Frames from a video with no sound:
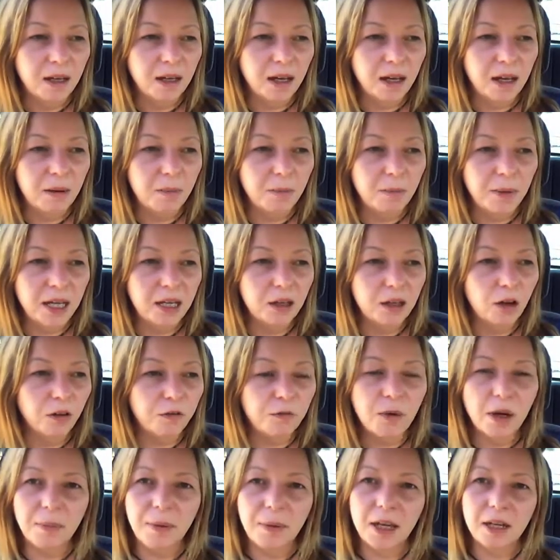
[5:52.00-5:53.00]
um, being
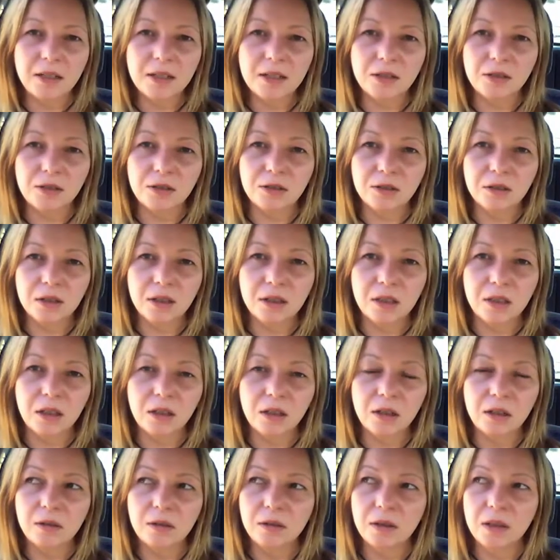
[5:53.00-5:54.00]
off my pedestal, you
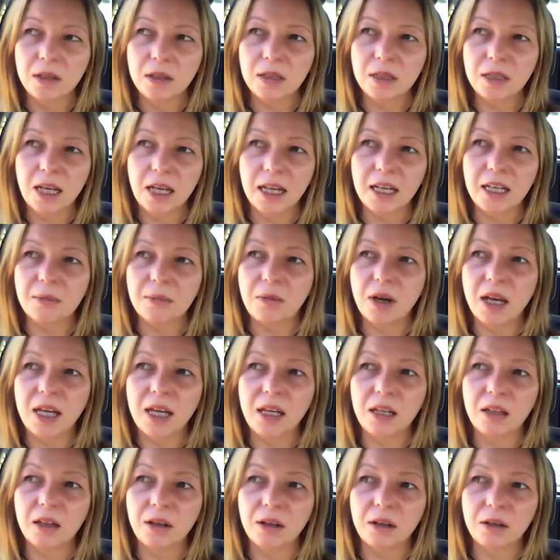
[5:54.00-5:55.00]
know, taking my
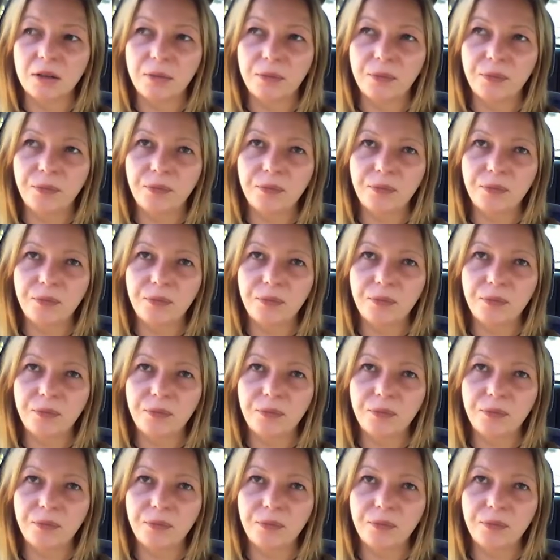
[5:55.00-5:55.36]
ego